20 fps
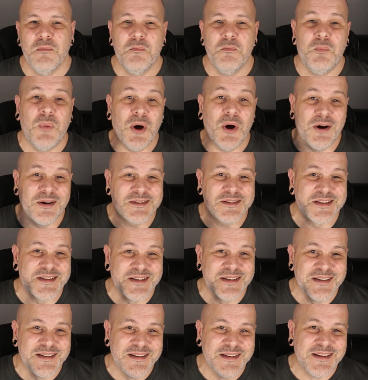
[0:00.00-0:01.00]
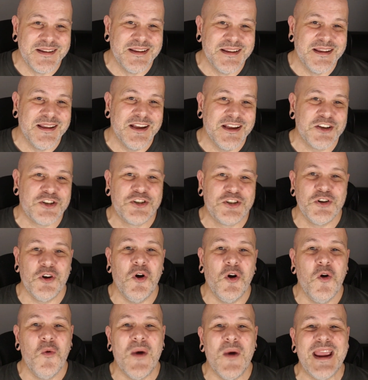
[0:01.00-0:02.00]
But a
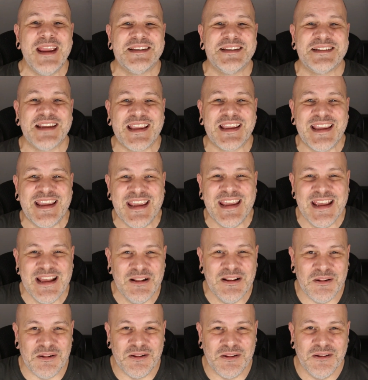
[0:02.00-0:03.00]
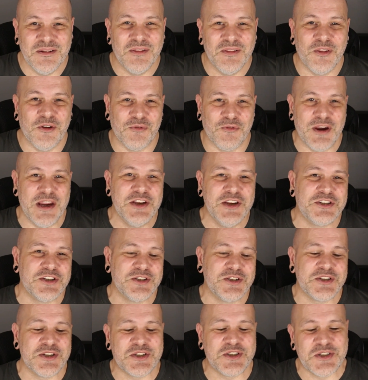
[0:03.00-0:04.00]
sure way to kill the reach
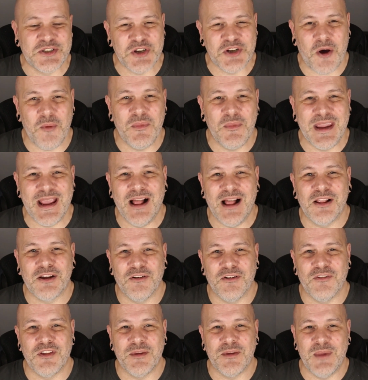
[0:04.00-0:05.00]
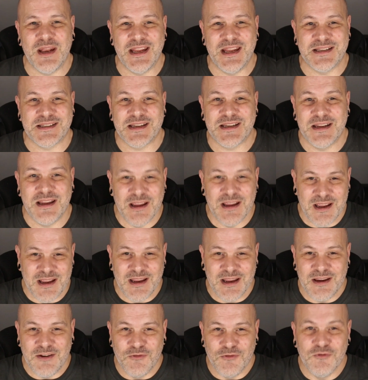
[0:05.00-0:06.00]
and to stop the algorithm in its
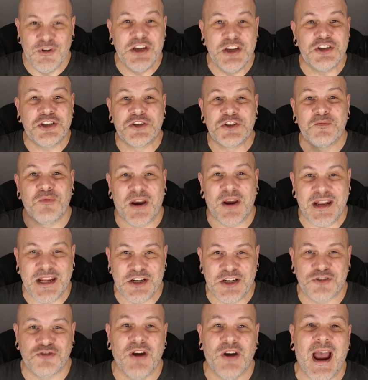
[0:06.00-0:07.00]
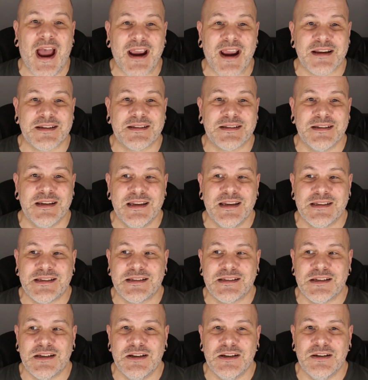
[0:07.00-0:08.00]
reach spreading tracks is
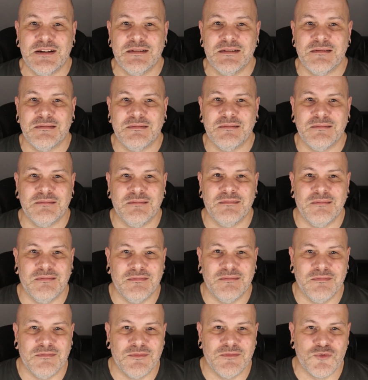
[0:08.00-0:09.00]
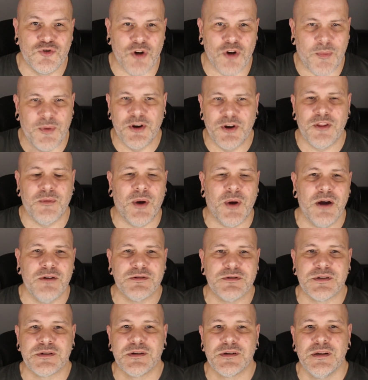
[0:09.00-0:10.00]
to drop another
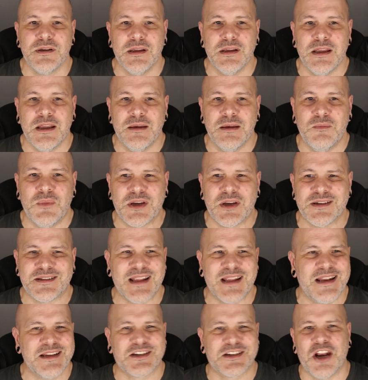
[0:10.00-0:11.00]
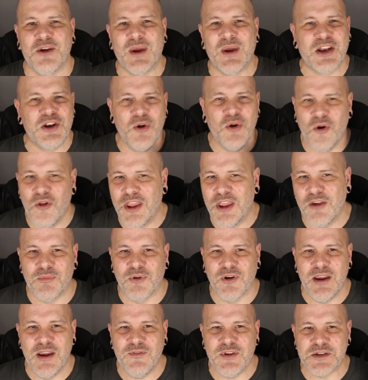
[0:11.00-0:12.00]
post, because then it's going to ignore the
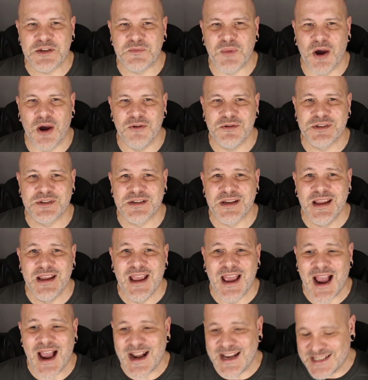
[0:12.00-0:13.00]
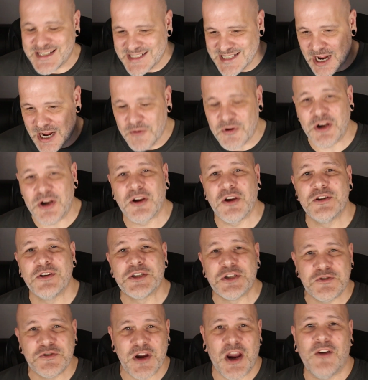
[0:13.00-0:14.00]
previous post and it's now going to
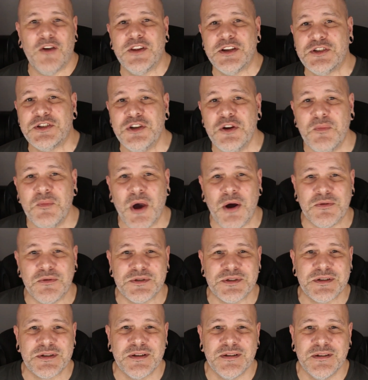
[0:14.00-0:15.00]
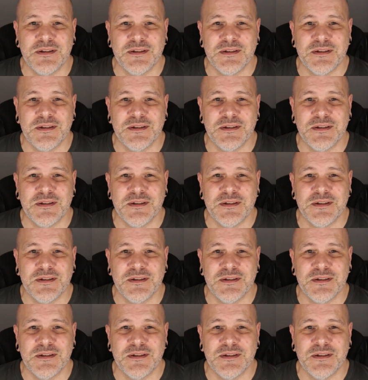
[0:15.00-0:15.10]
concentrate on this new post.